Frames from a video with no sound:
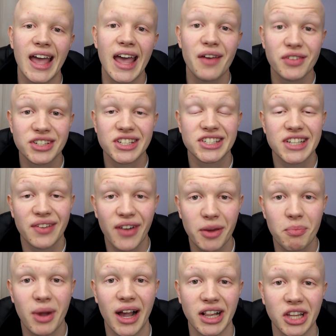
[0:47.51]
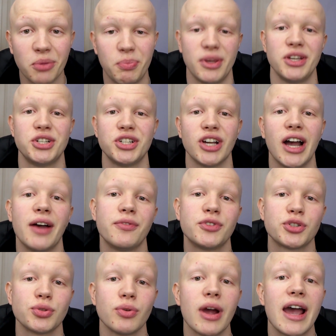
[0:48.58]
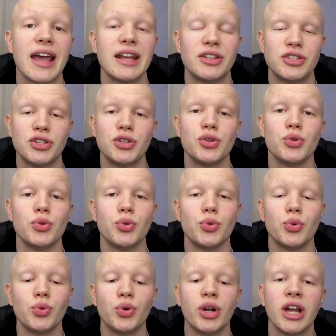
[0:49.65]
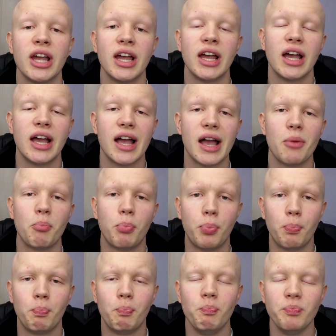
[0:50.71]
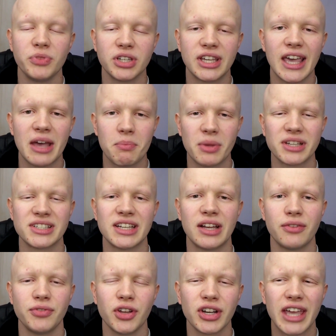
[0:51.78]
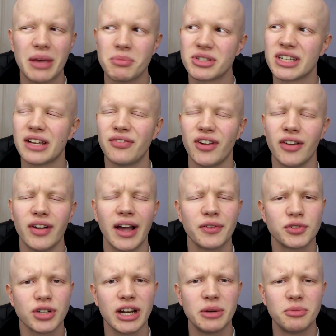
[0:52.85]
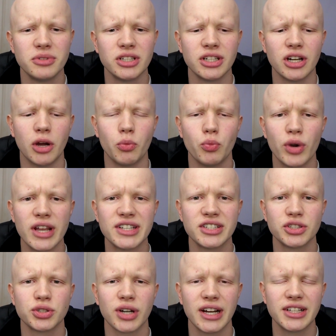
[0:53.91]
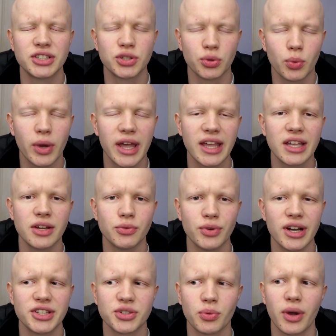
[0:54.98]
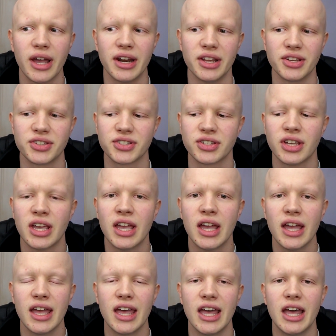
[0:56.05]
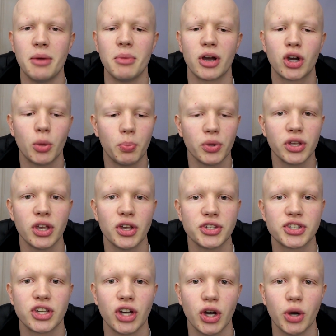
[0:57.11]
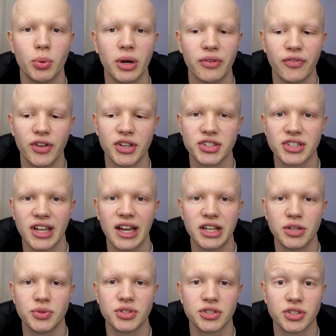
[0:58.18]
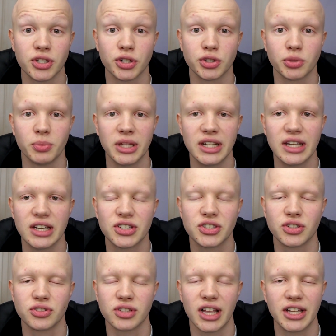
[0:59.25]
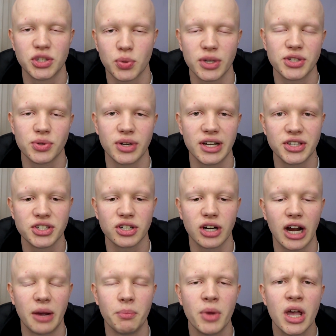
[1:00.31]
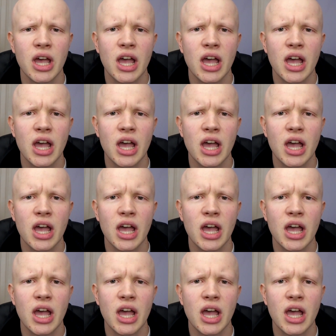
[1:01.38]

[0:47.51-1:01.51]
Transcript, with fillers: Ever since I've had my alopecia, I've tried to get myself, not get myself out of it, I've tried, you know, raising, trying to raise awareness. Um, a couple of years ago when I first started using social media, so it's like Twitter and Instagram,